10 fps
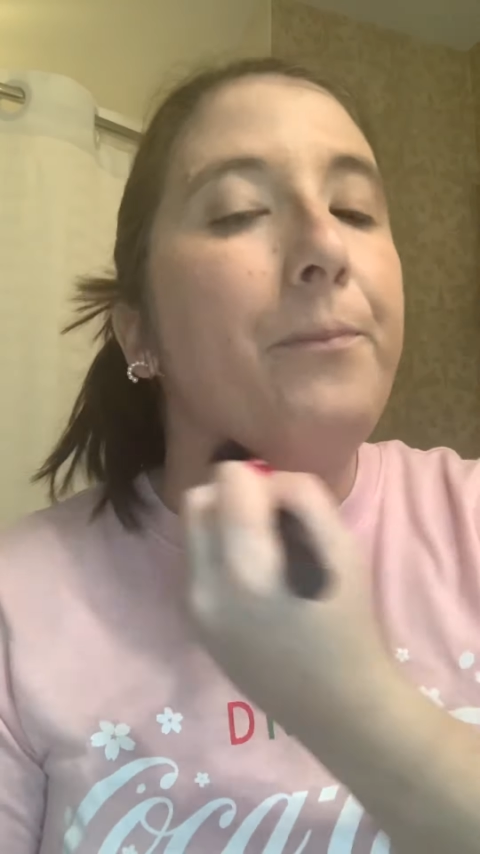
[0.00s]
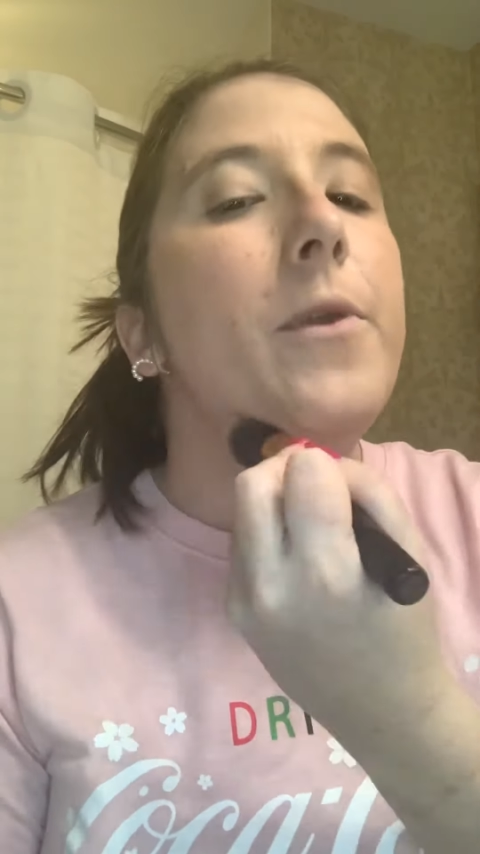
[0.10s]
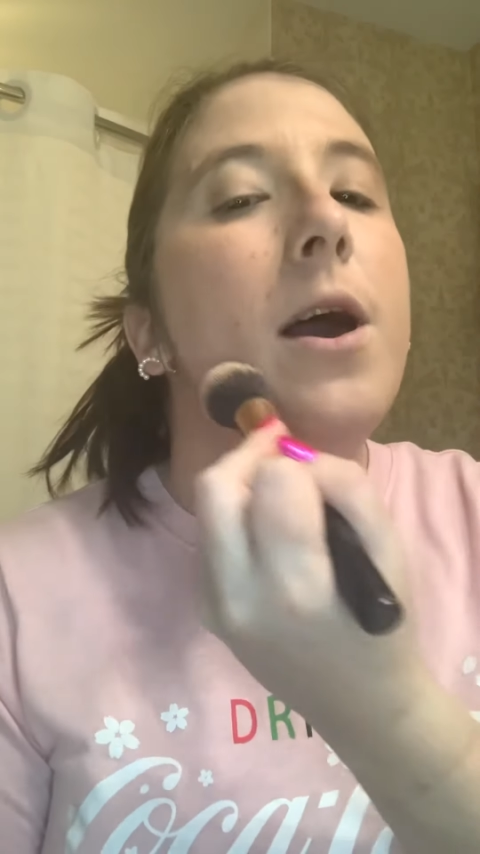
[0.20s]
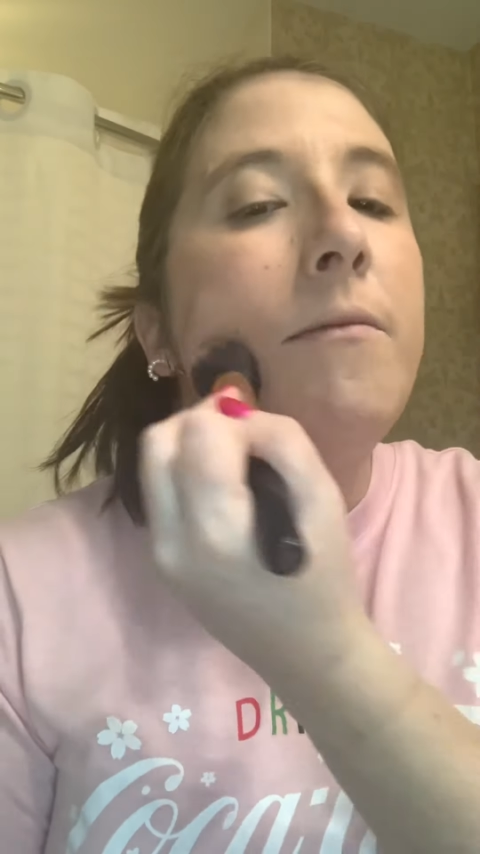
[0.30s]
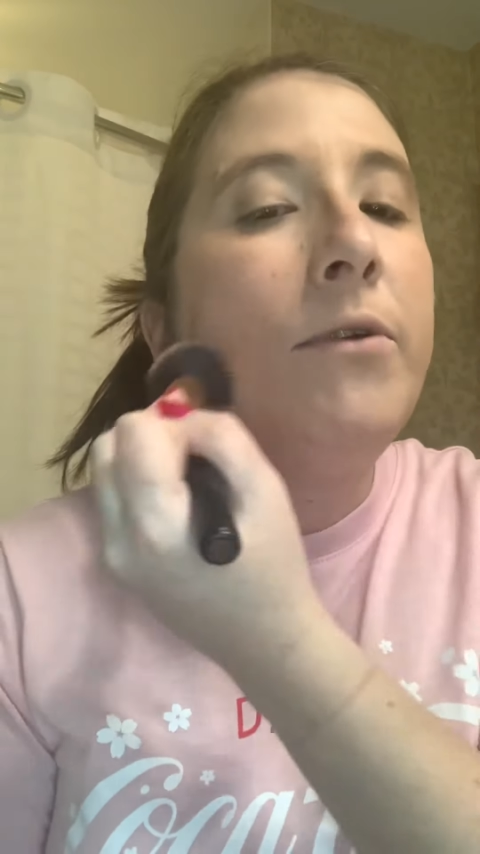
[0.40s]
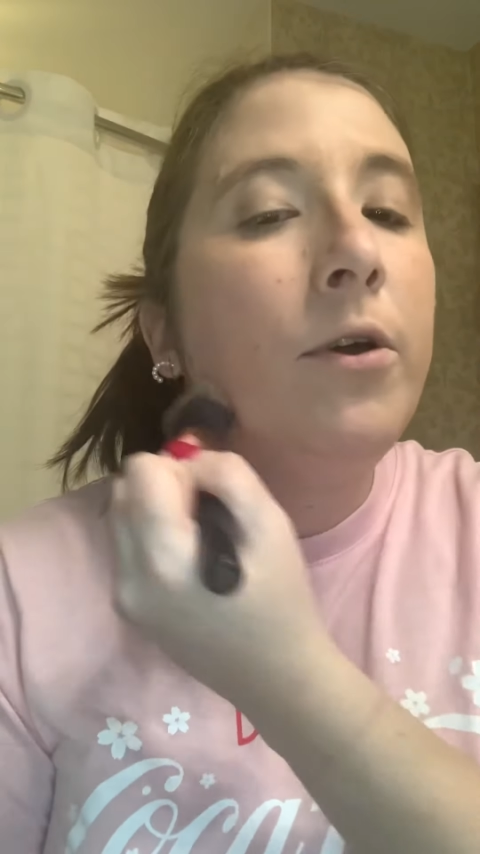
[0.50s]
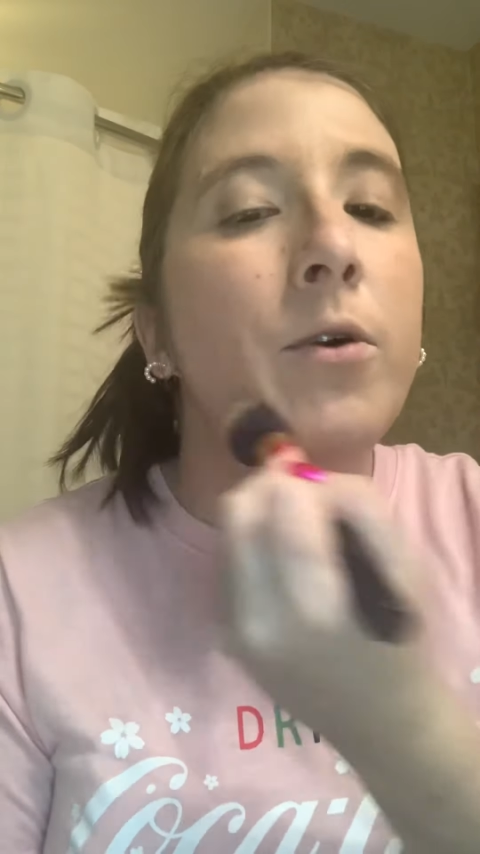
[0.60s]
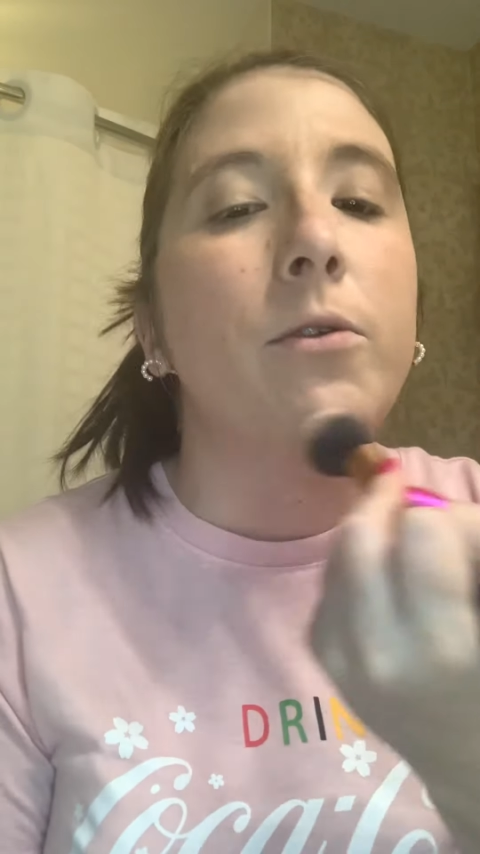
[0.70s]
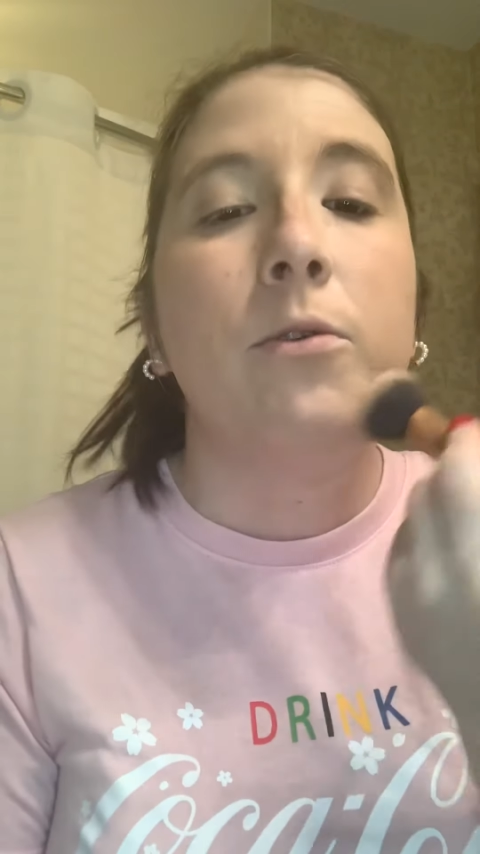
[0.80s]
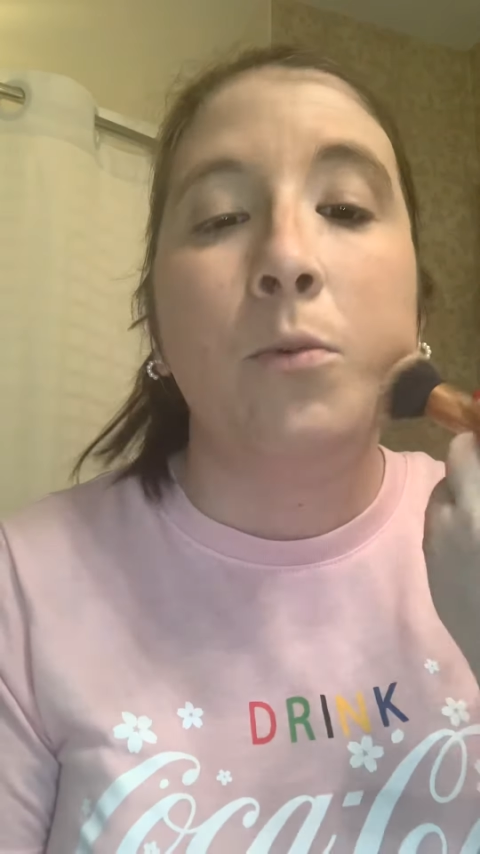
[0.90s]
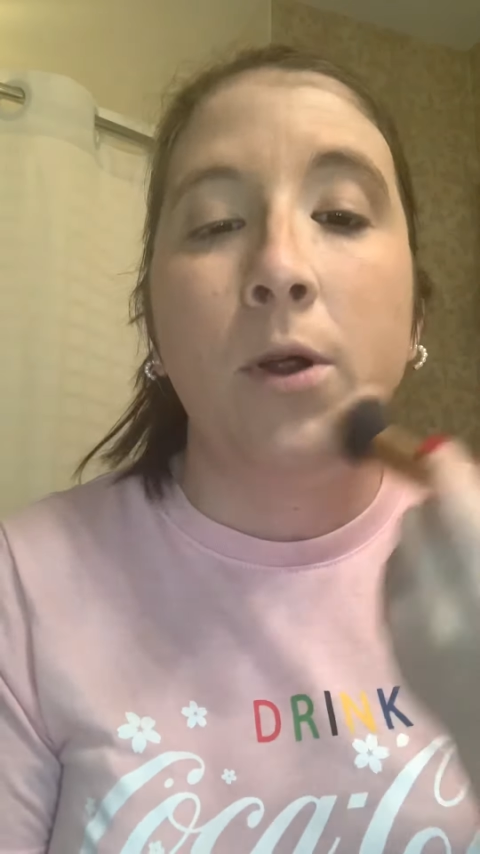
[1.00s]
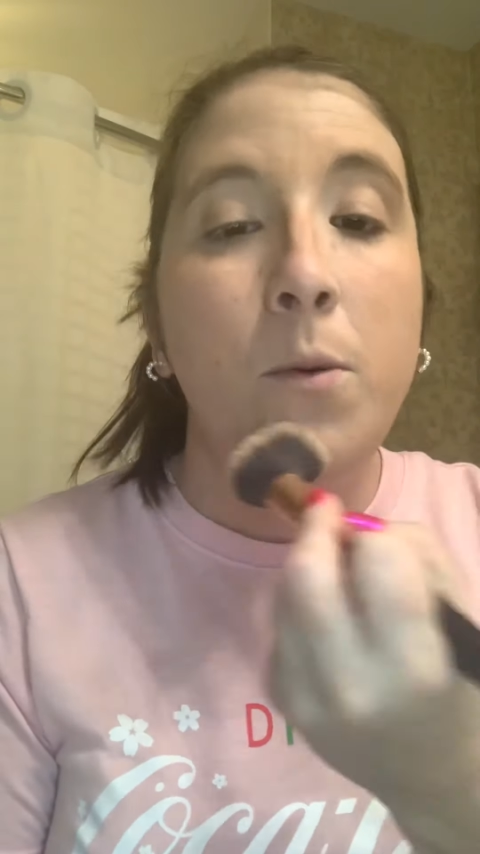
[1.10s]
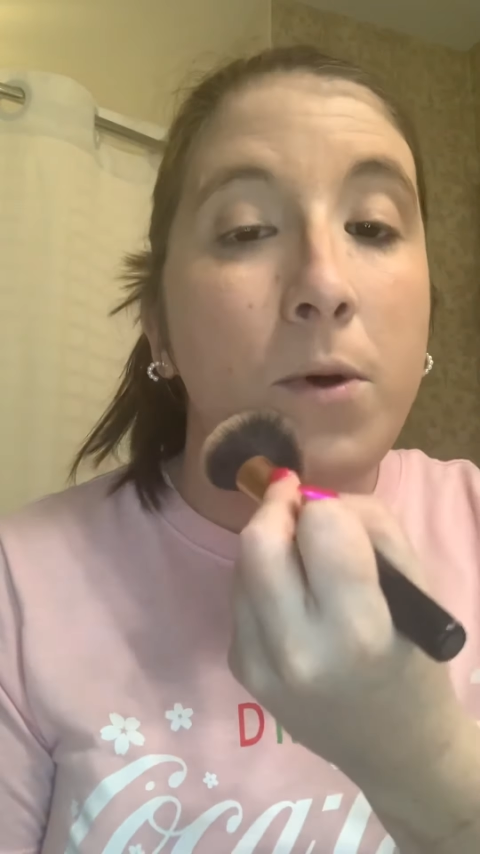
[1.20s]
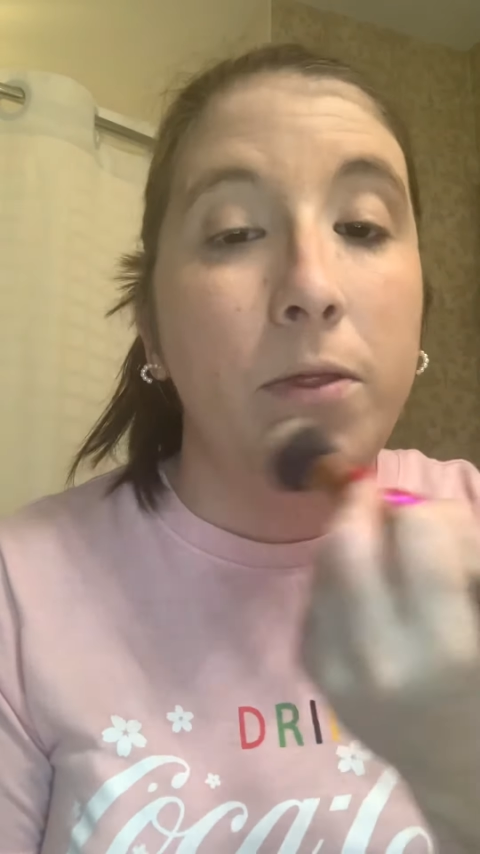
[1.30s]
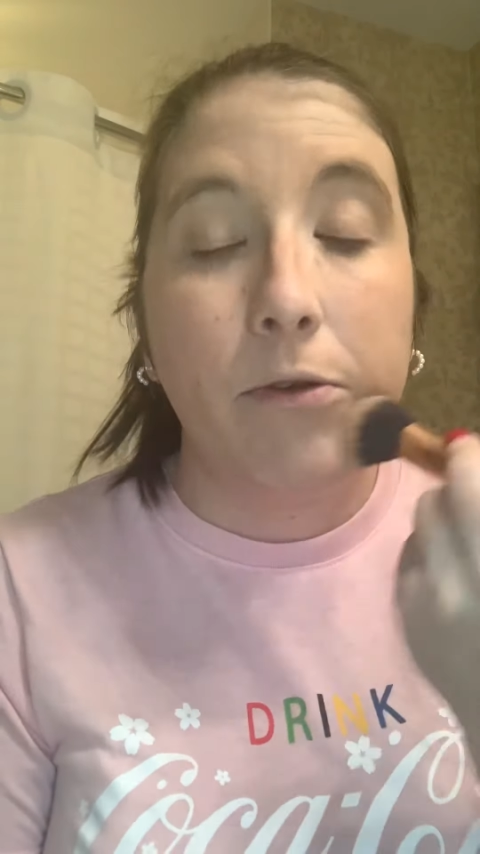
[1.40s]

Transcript: having to go through what I went